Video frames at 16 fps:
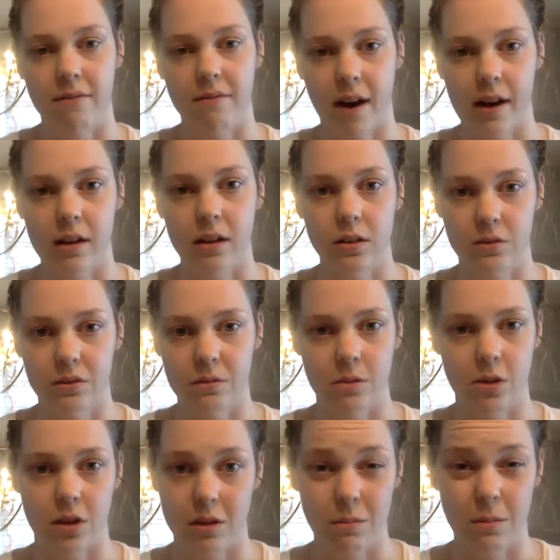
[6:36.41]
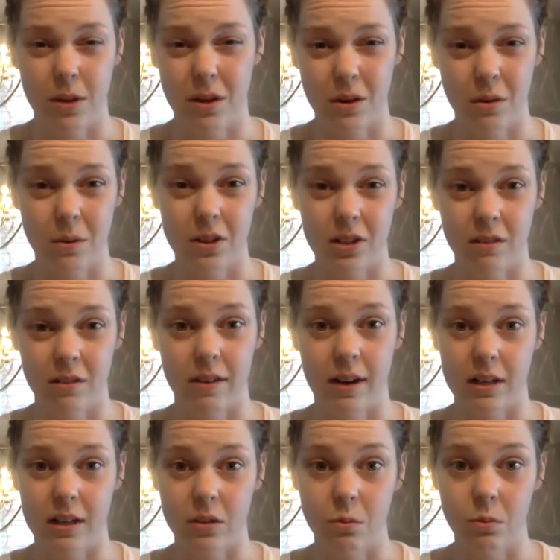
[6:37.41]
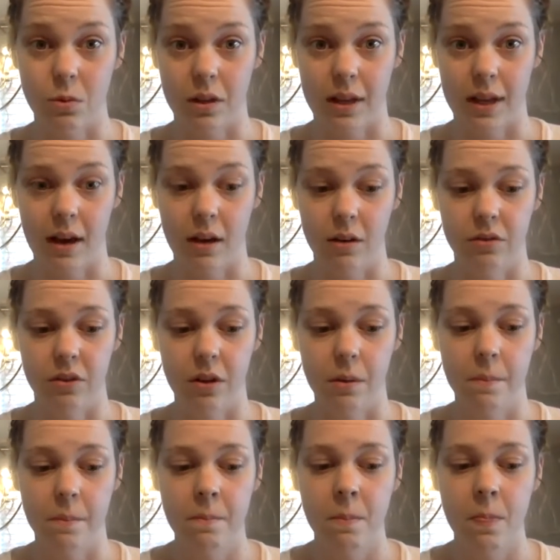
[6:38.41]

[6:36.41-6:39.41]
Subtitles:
files from your computer, which I find is really helpful.